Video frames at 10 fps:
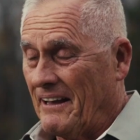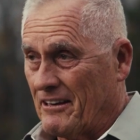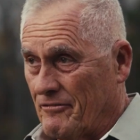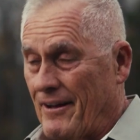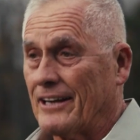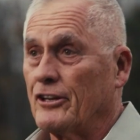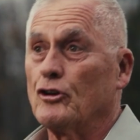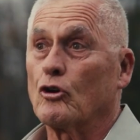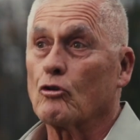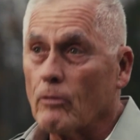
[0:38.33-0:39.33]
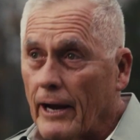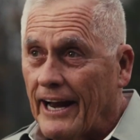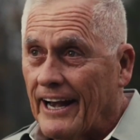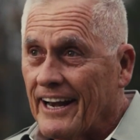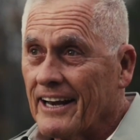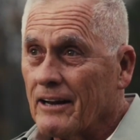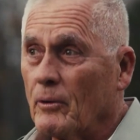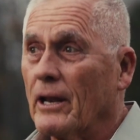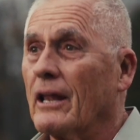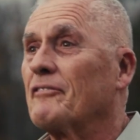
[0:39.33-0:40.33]
And in fact, in Ukraine,
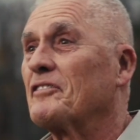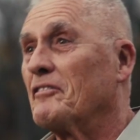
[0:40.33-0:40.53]
we left